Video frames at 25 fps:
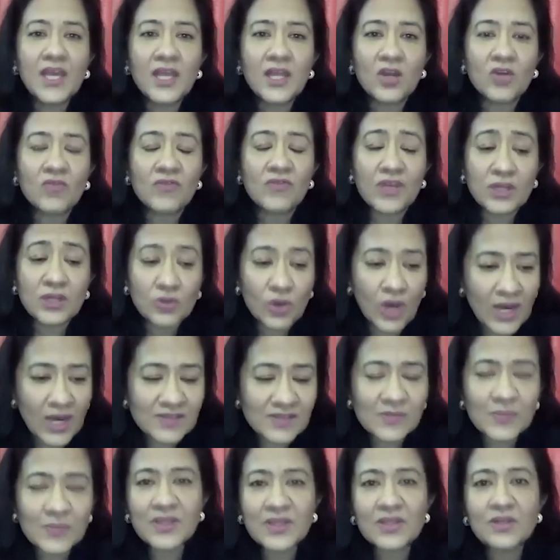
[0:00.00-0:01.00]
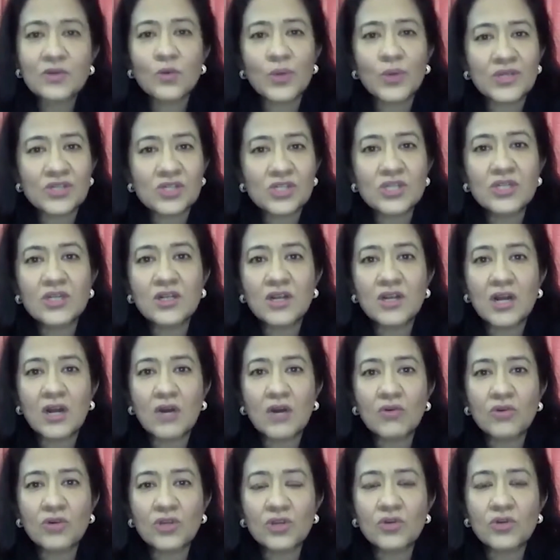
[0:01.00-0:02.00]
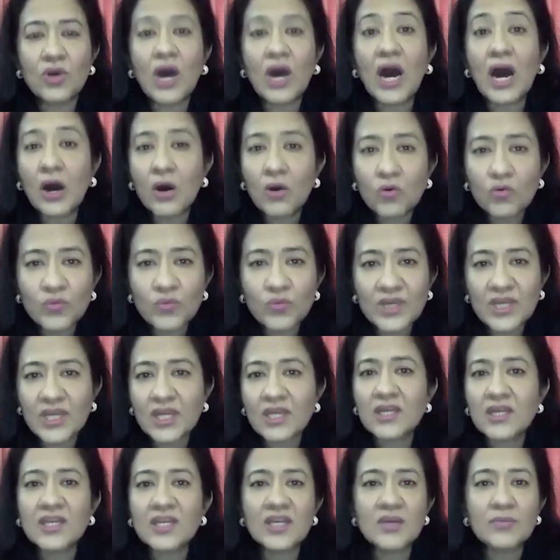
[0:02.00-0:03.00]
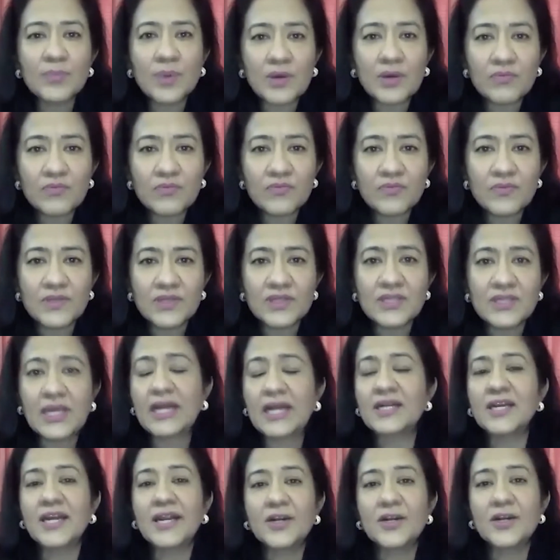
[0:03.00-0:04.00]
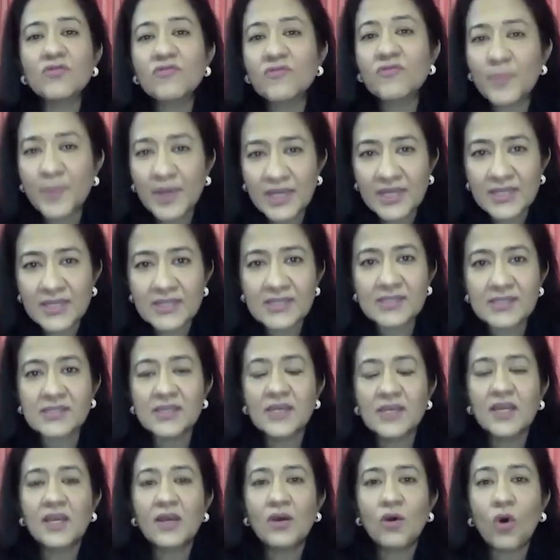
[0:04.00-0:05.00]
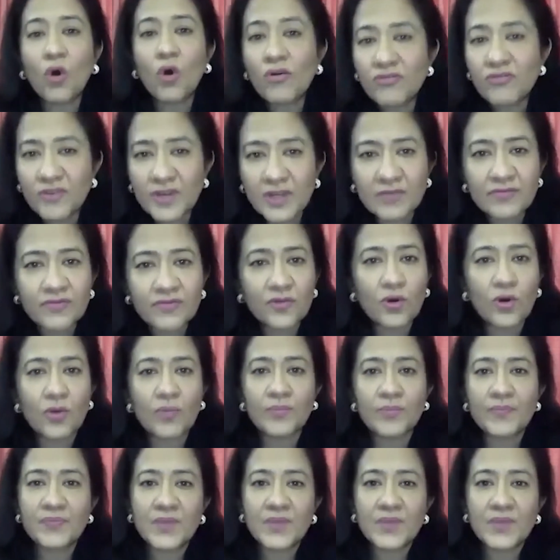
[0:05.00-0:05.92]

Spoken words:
Now, when you ask me the question around, how we can keep up with that kind of pace of reform,